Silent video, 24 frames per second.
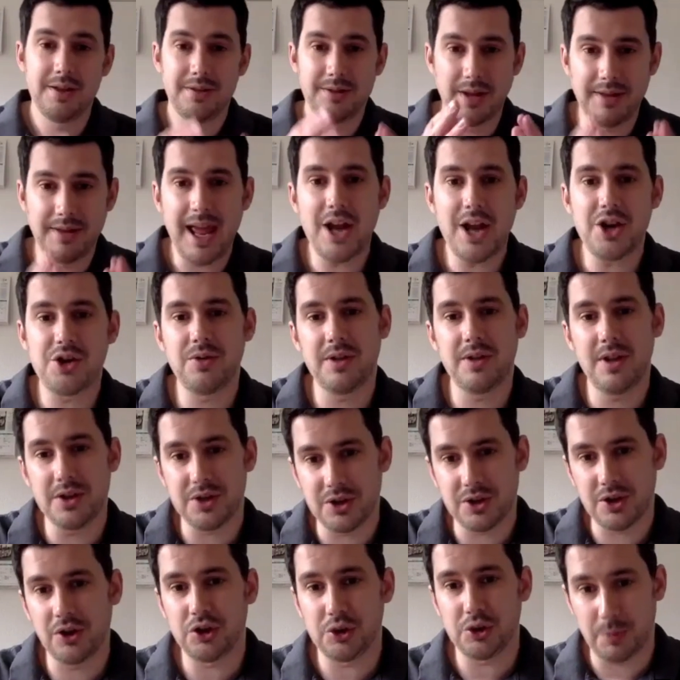The nature of
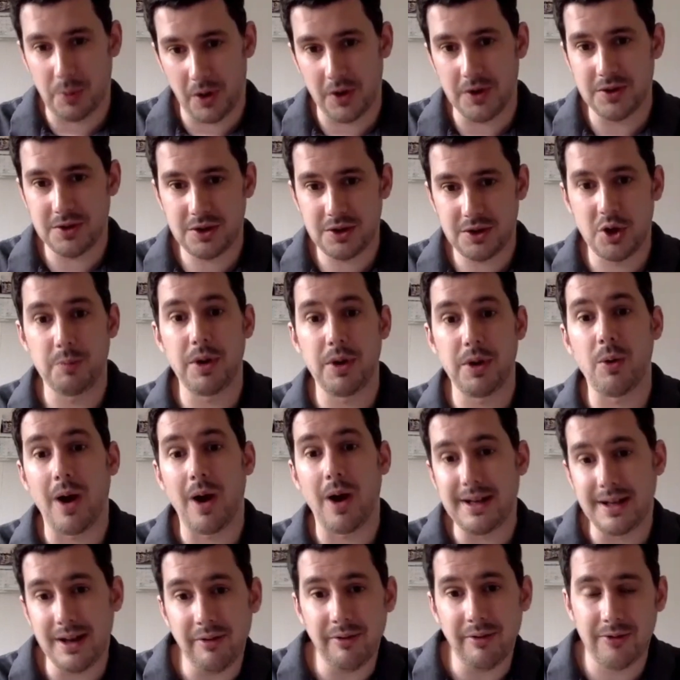those touch points could be
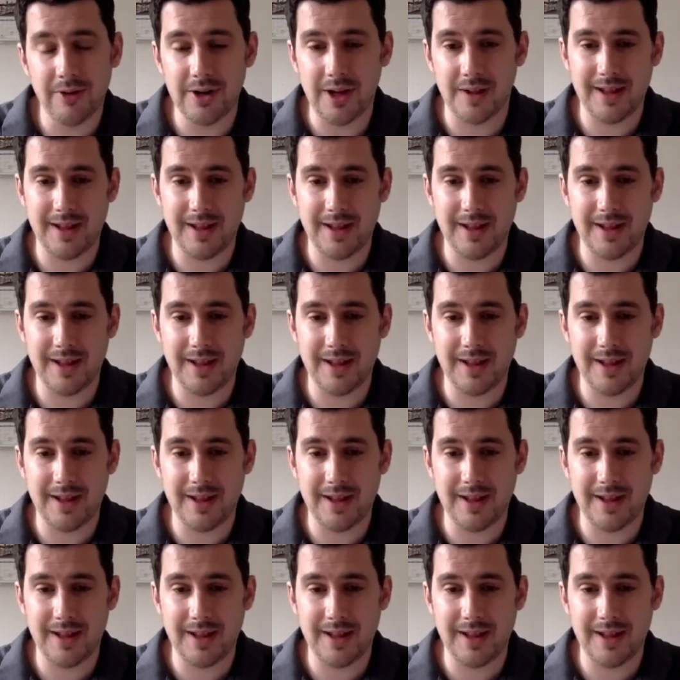quite different.